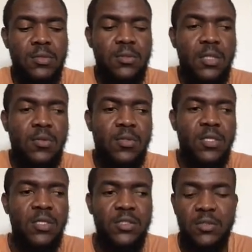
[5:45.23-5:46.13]
our
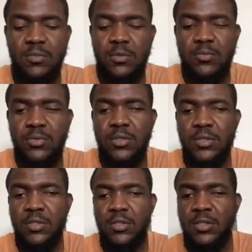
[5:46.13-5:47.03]
Ansible
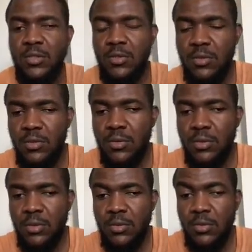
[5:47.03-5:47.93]
Builder is installed. So